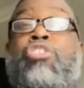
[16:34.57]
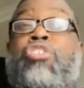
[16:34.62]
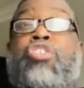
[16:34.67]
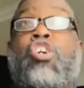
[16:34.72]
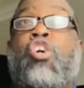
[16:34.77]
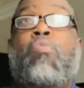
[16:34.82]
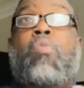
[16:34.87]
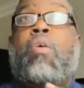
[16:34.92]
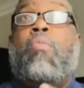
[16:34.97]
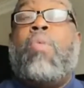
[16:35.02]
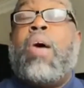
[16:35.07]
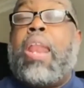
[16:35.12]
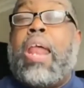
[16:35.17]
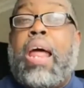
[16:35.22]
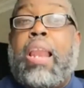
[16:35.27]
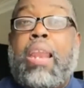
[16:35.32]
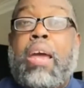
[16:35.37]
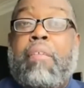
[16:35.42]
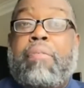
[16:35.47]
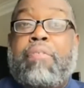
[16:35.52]
do with what
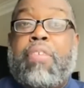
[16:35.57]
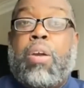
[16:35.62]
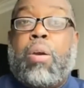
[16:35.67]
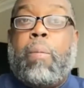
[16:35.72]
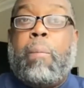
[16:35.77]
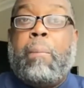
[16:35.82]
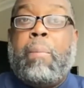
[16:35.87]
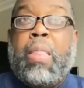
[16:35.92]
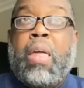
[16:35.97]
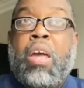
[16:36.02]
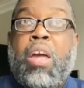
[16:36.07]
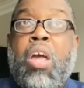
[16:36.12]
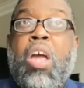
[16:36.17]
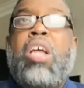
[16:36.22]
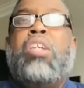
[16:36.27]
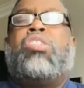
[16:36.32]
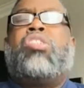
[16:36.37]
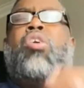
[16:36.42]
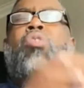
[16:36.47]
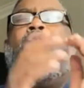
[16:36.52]
I left you?
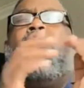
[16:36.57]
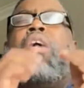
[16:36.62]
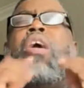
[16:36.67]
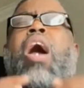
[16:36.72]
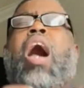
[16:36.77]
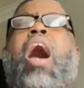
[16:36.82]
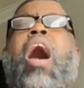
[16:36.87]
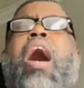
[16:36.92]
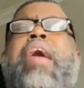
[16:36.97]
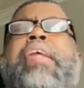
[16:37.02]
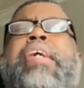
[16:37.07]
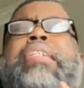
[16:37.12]
So God